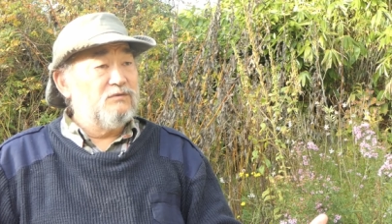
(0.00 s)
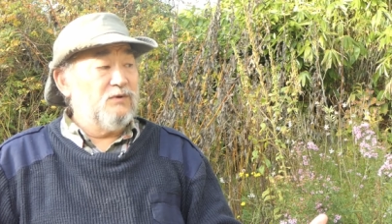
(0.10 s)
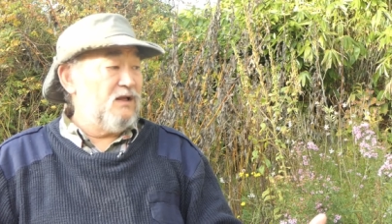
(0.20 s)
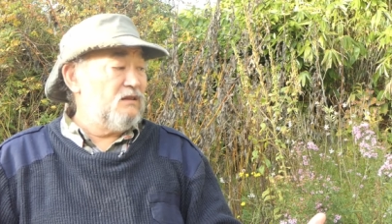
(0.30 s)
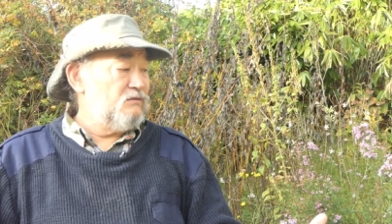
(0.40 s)

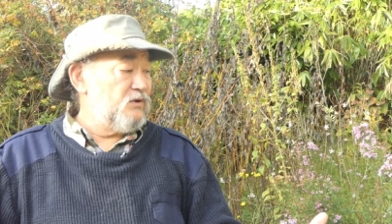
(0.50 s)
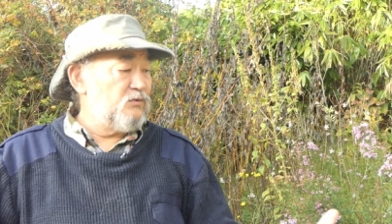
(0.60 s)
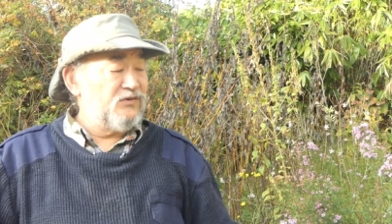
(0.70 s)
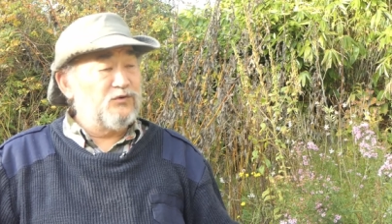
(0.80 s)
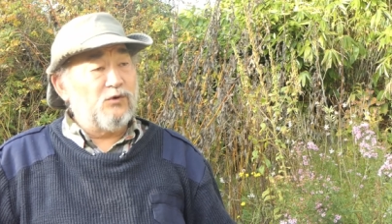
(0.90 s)
Well, we
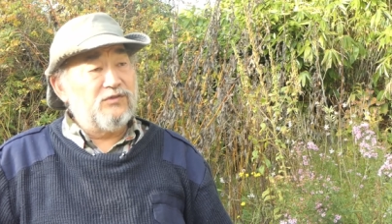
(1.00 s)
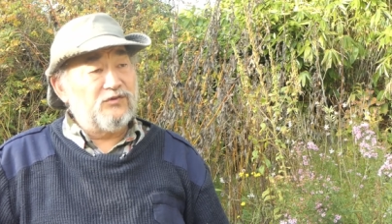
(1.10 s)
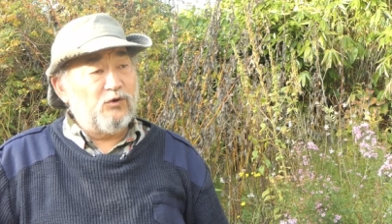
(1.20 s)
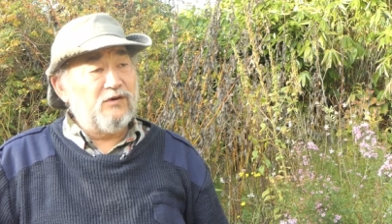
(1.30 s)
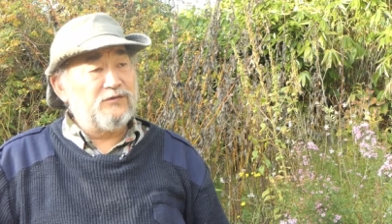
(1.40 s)
restore the
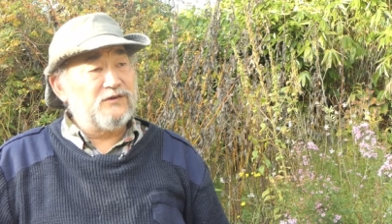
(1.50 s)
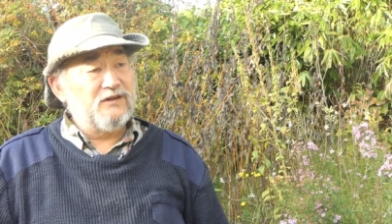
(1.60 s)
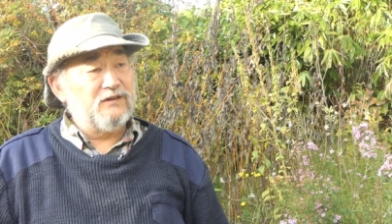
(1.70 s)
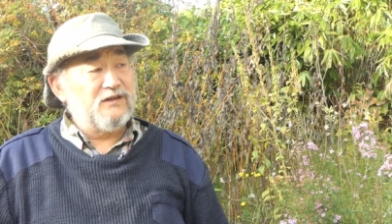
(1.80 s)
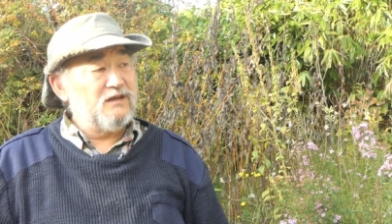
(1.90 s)
soil
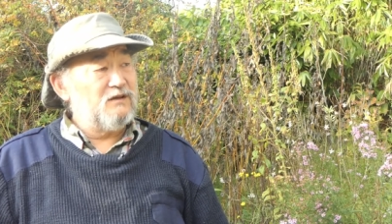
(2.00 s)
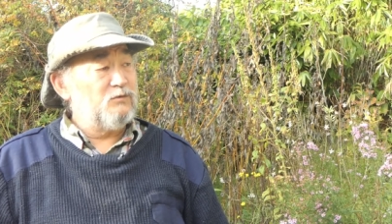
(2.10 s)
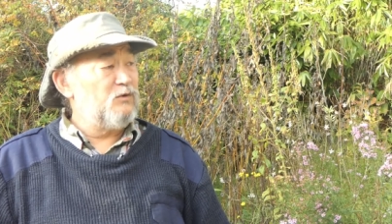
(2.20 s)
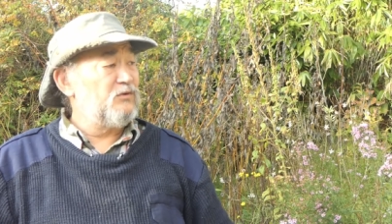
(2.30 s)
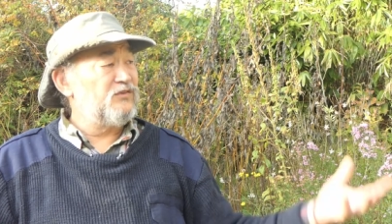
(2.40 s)
fertility,
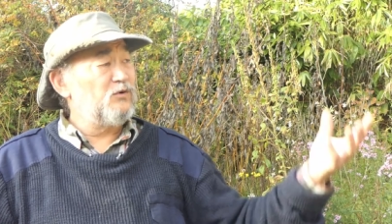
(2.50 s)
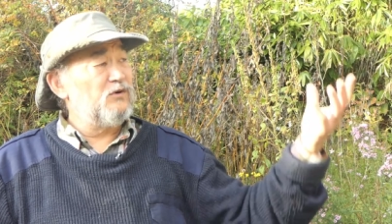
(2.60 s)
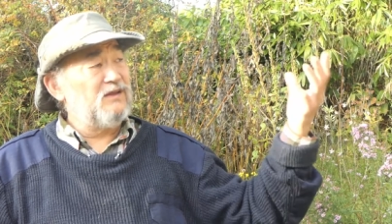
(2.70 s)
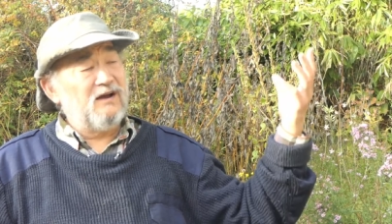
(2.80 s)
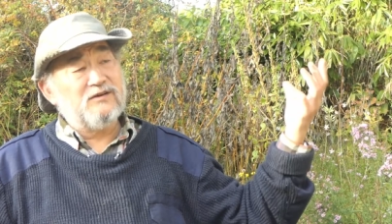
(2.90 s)
we
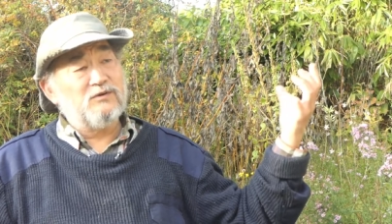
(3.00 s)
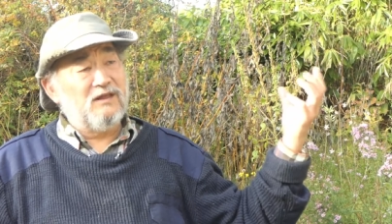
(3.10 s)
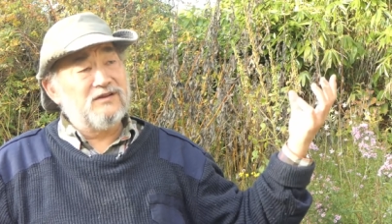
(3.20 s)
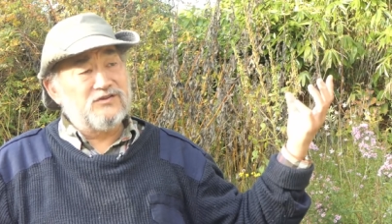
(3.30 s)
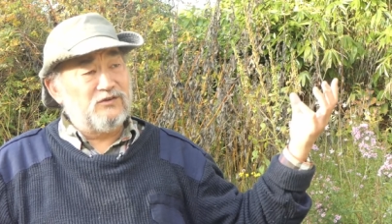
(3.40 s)
restore the
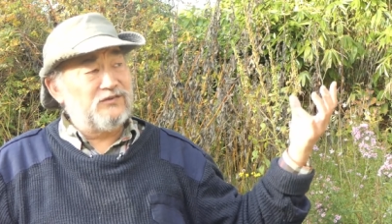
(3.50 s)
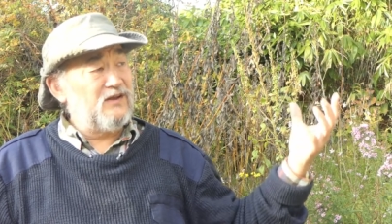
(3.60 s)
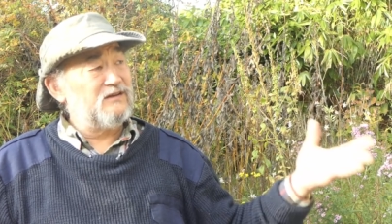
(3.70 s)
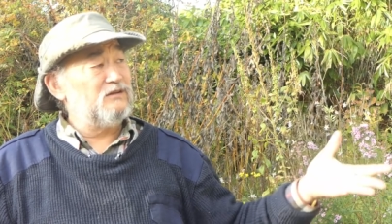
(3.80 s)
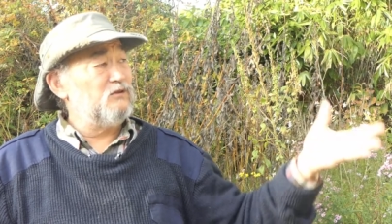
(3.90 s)
hydrological
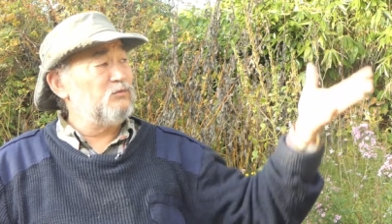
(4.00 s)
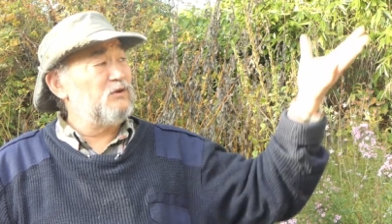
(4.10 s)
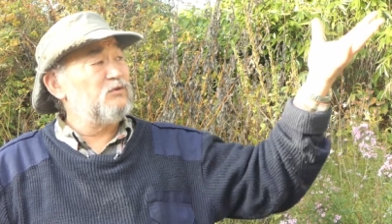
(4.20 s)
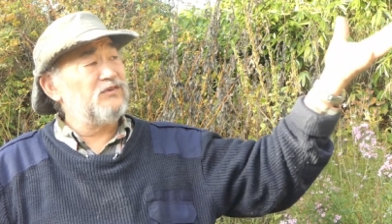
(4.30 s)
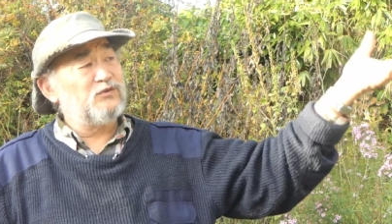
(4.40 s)
cycle,
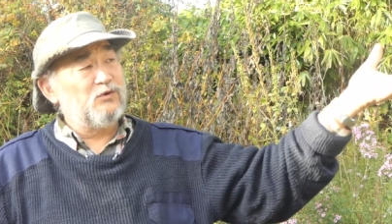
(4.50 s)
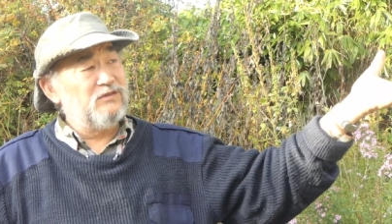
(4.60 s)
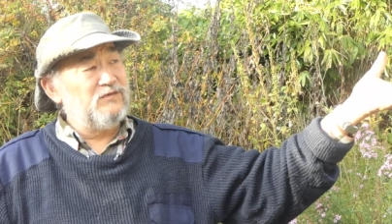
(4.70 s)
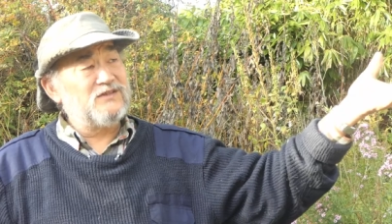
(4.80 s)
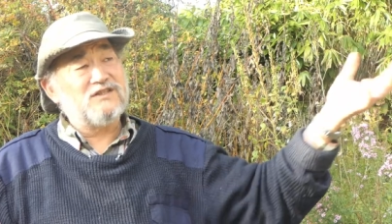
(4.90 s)
we restore
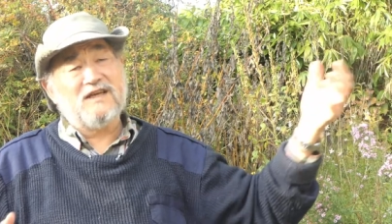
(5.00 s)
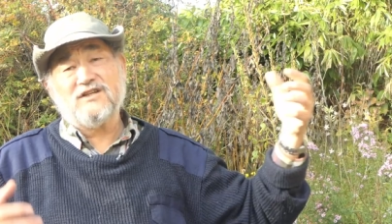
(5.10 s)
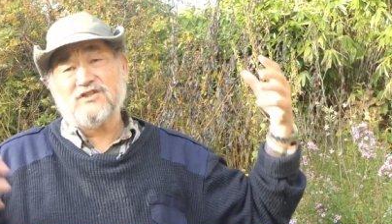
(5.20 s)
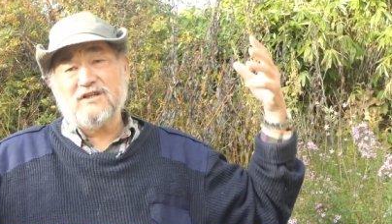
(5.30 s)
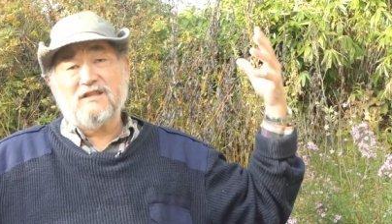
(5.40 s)
the
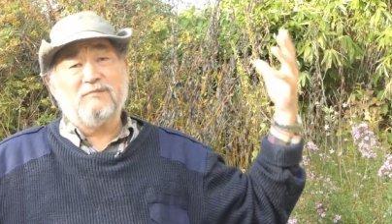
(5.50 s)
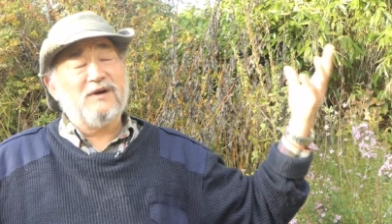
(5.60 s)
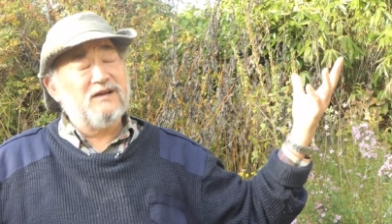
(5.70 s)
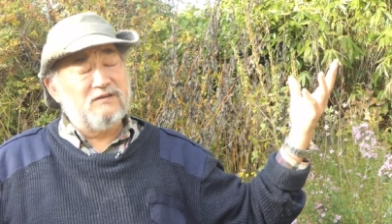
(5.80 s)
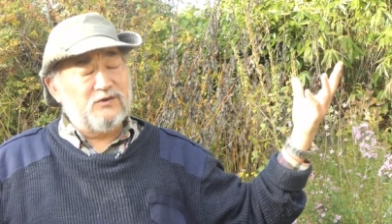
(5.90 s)
vegetation and the
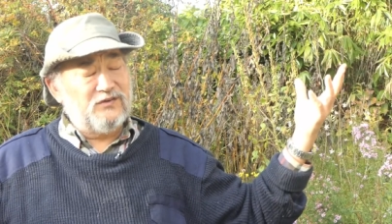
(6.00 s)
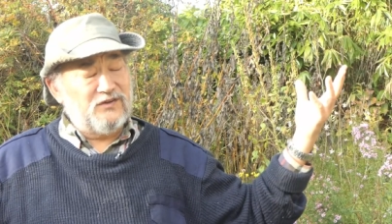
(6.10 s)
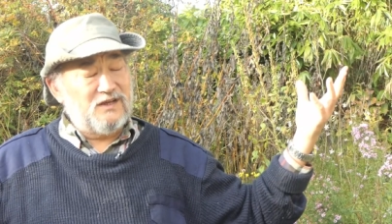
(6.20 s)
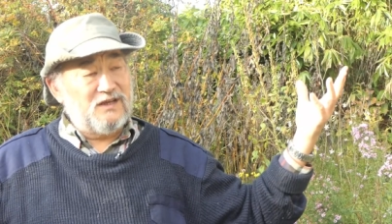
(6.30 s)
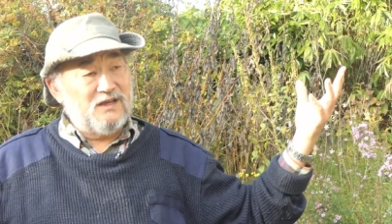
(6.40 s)

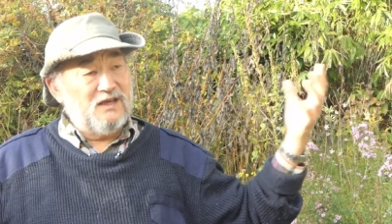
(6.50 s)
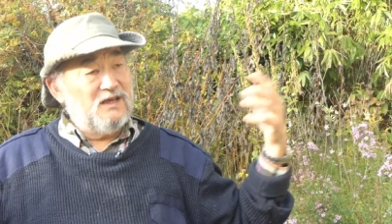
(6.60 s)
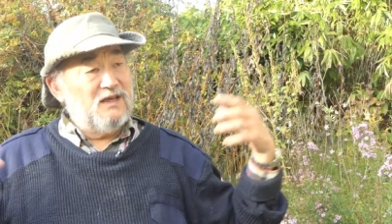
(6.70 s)
biodiversity.